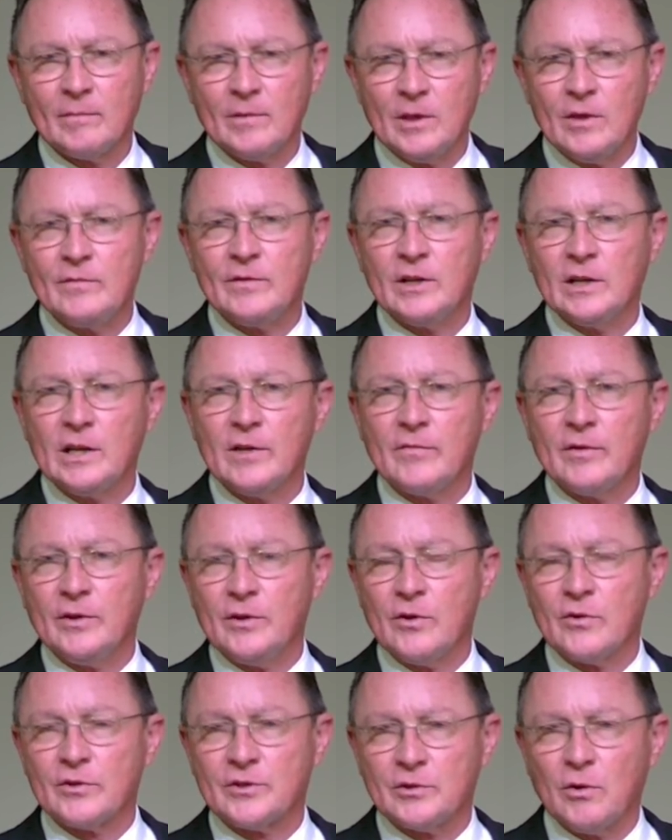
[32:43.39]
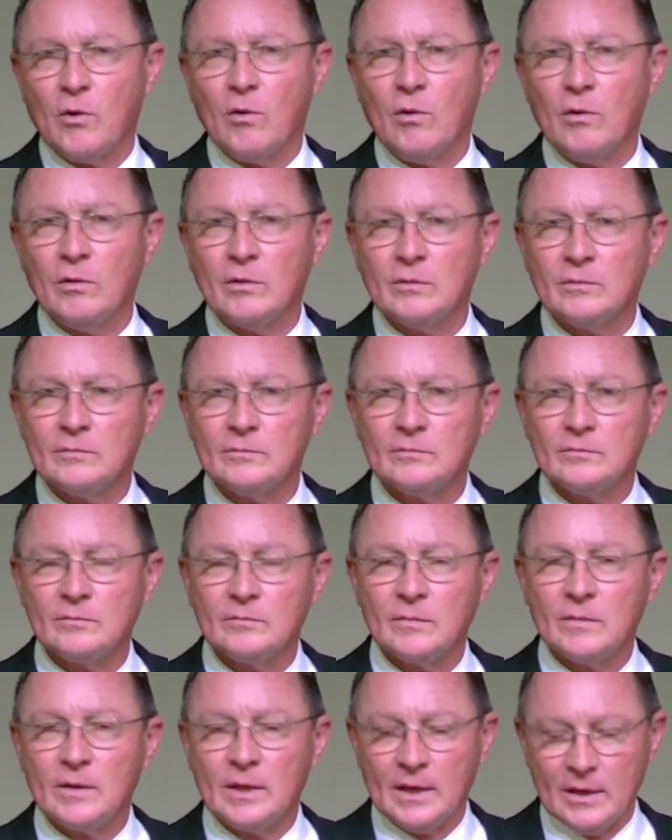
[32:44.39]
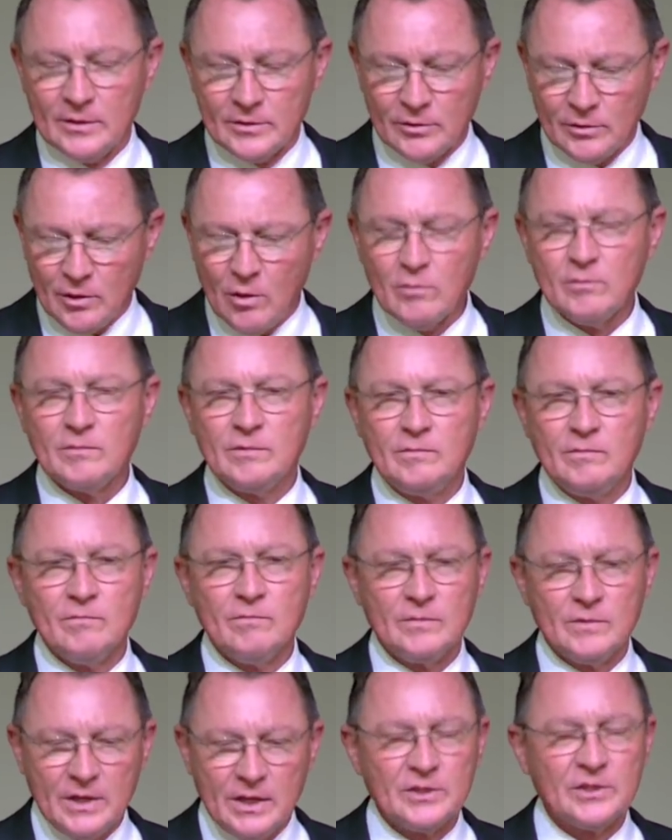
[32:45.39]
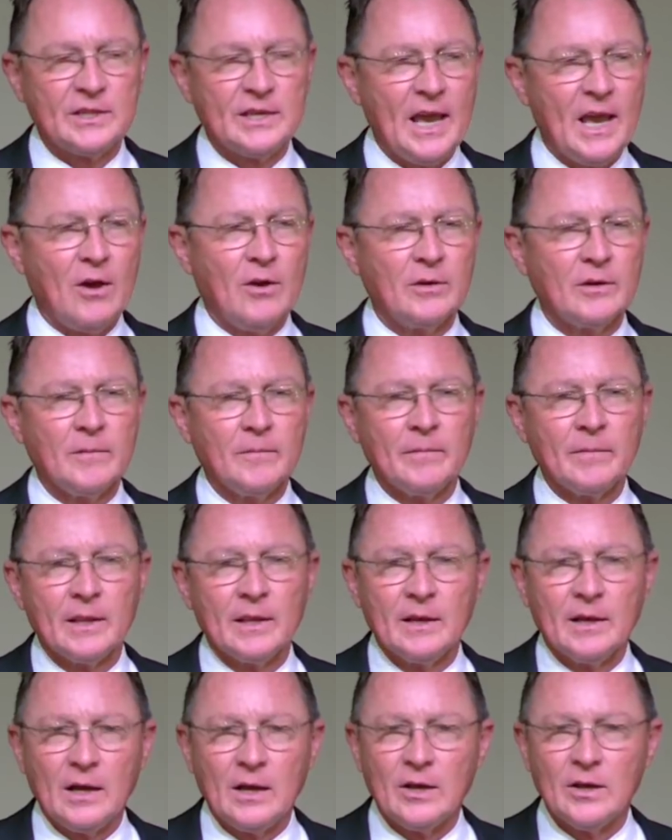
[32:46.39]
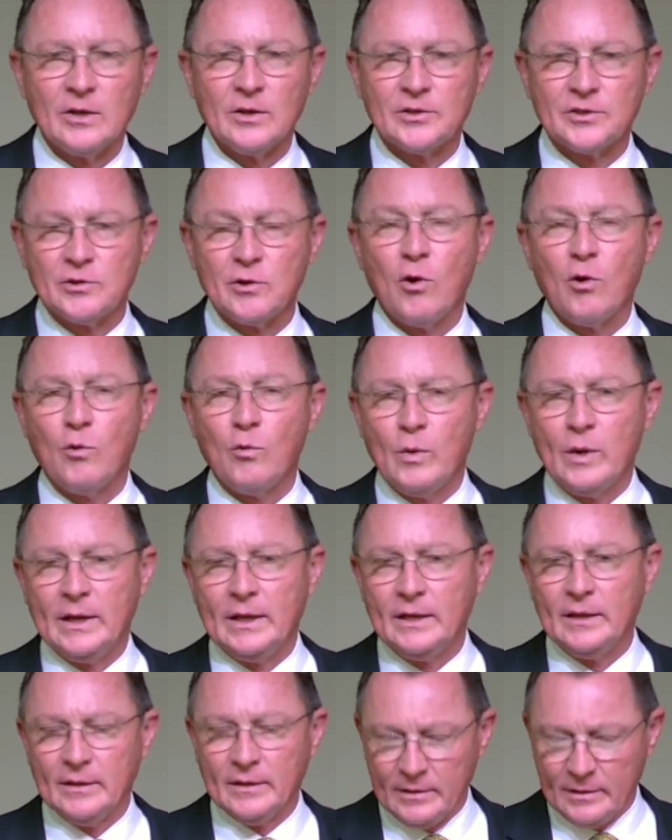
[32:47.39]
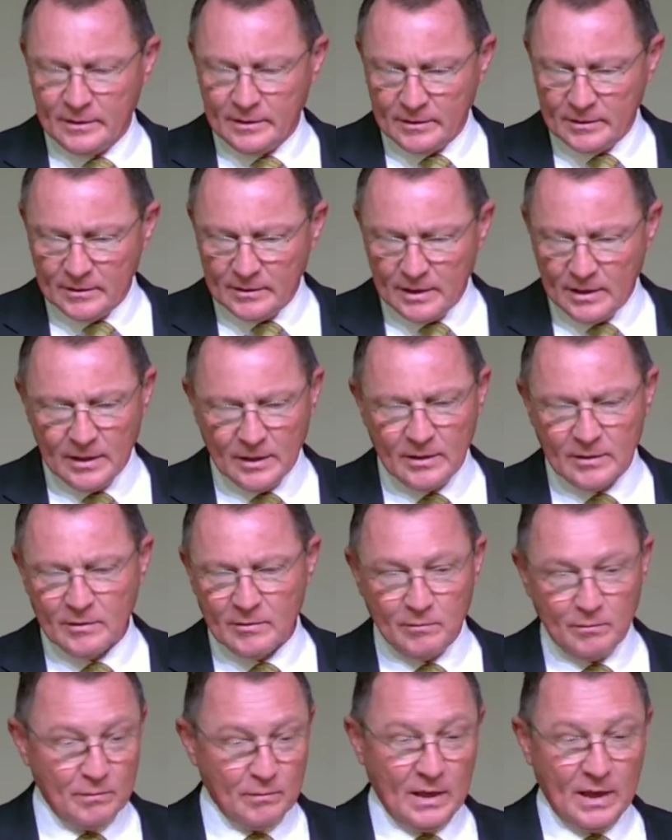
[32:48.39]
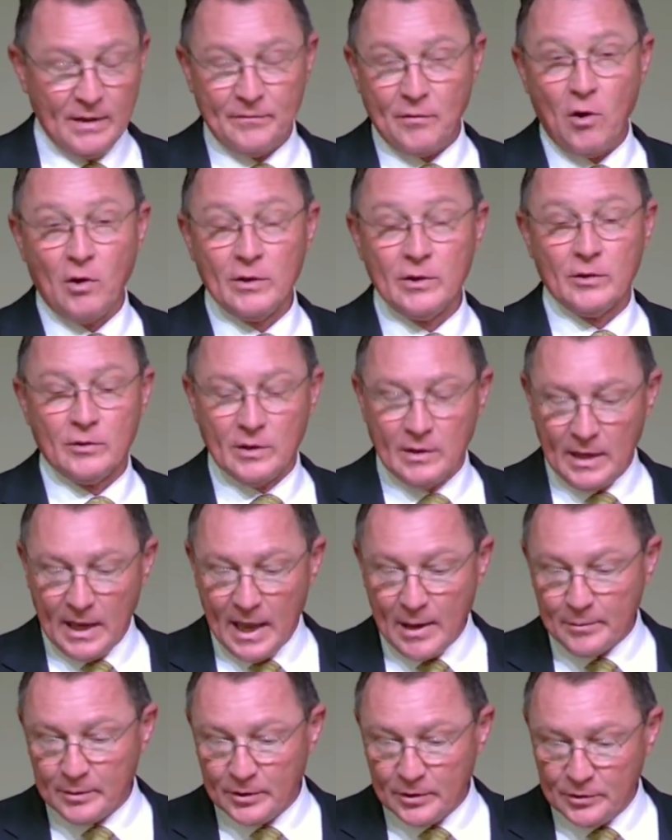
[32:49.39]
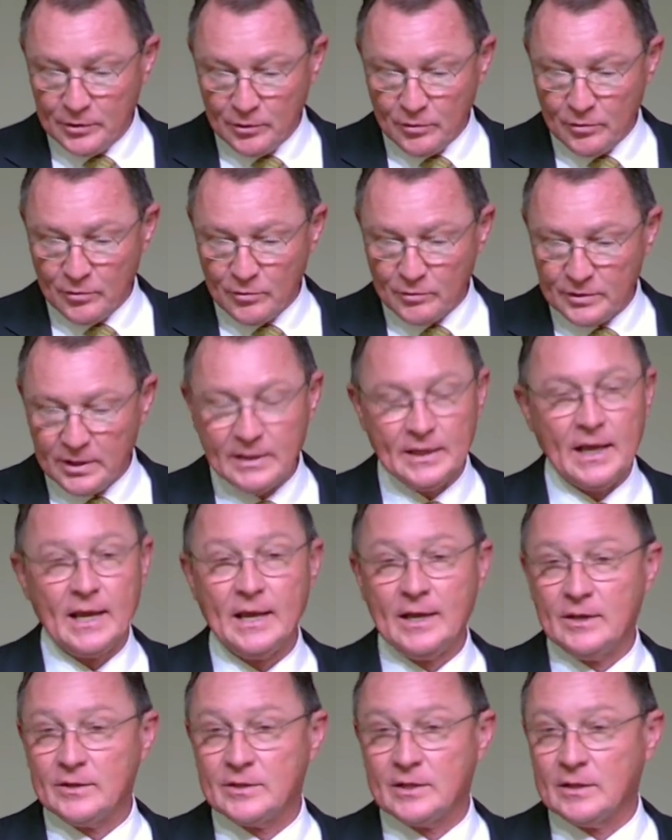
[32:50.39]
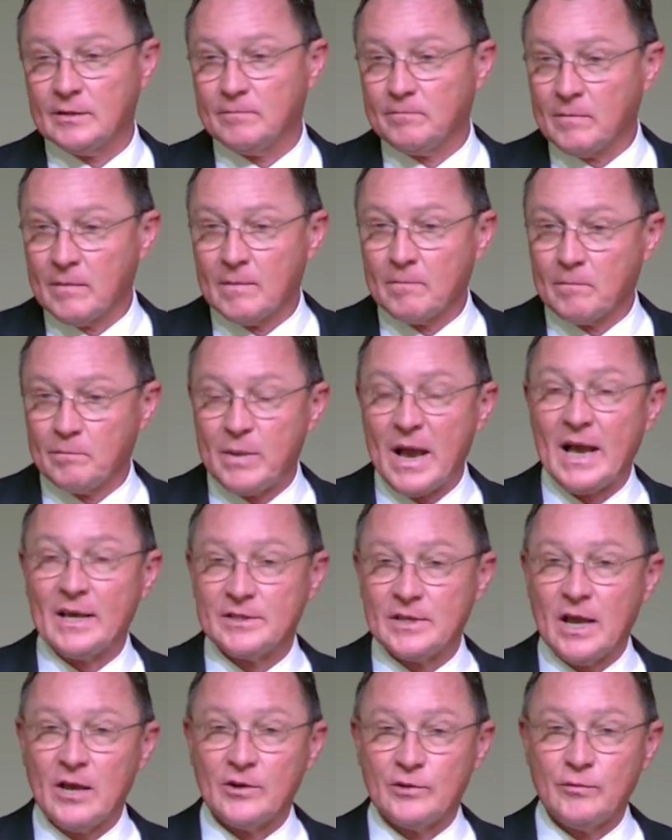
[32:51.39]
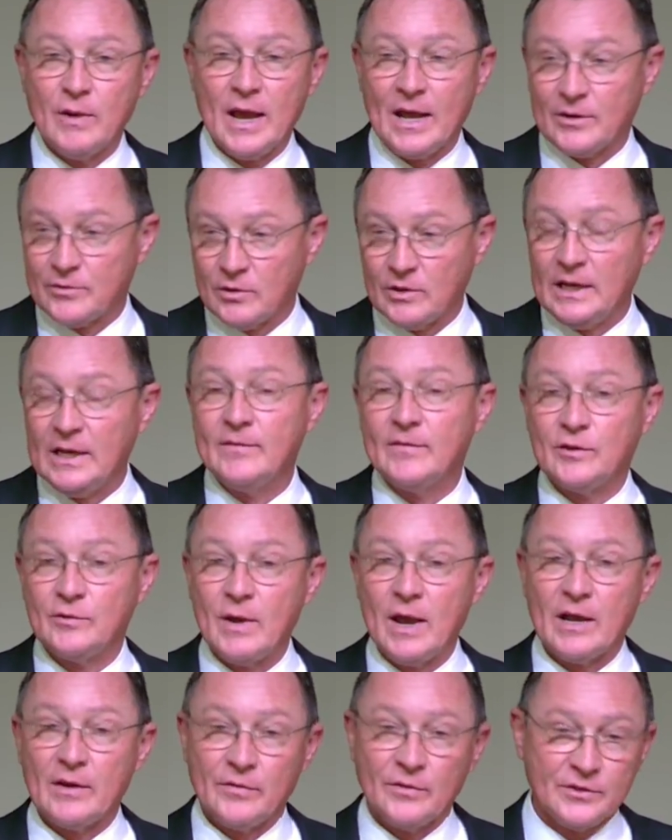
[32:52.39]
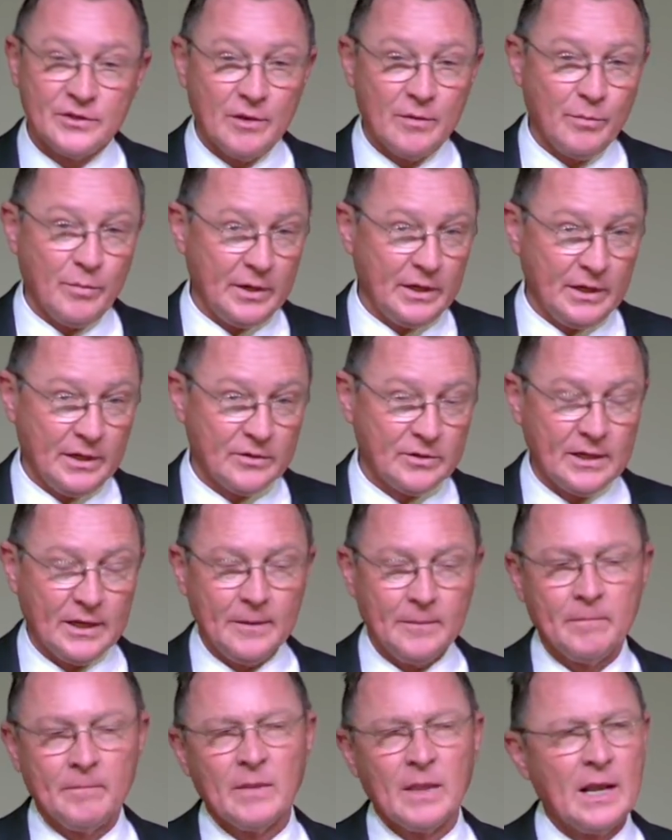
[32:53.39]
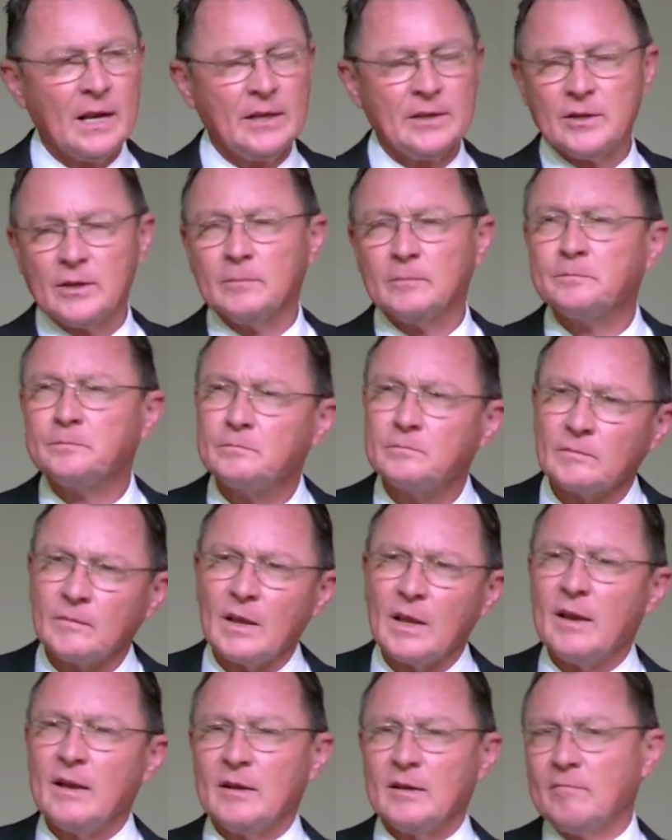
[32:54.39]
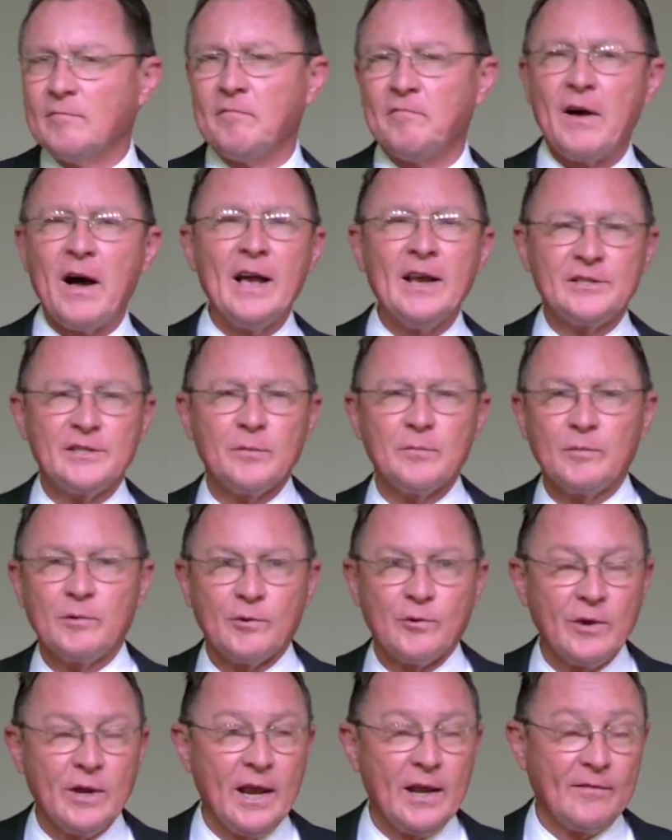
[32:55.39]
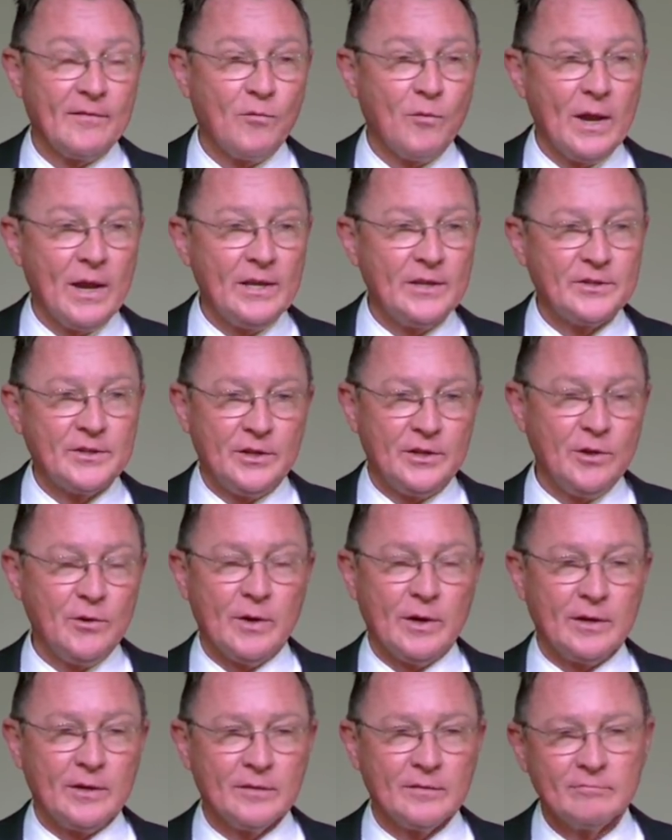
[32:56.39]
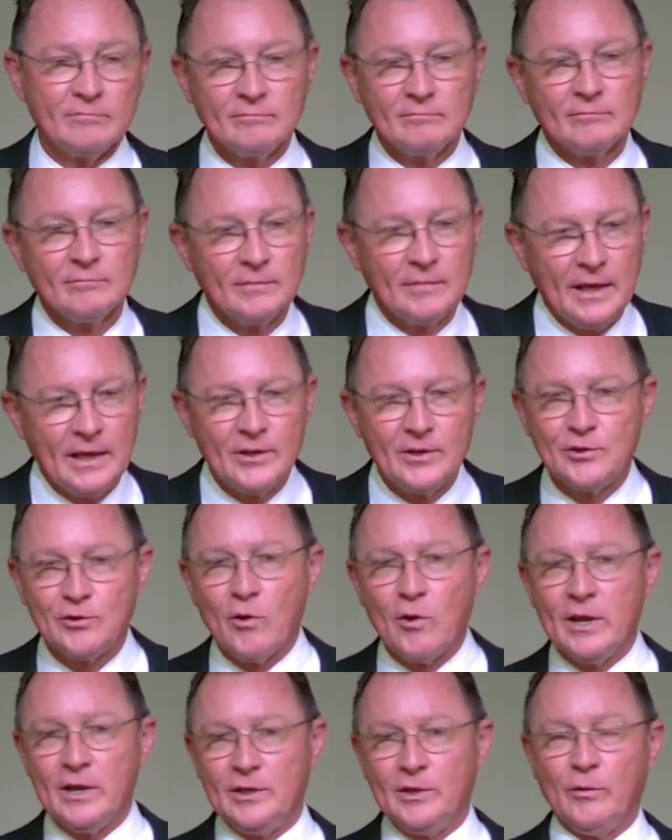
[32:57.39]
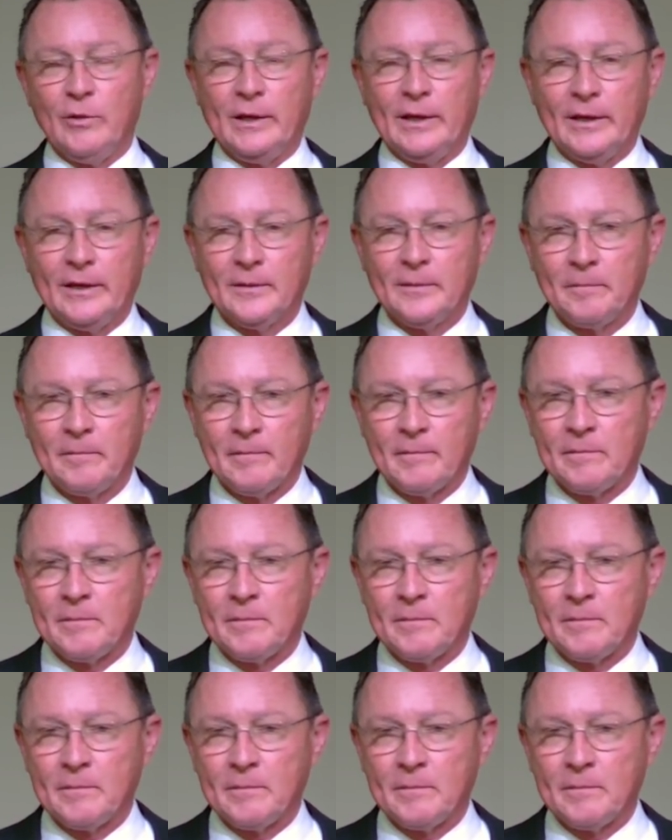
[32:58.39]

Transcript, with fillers: You've delivered your soul. So don't discount uh, soul winning uh, if all you're able to do today is to pass out tracts or leave a tract for somebody. You say, listen, find some creative ways to do it. Enjoy doing it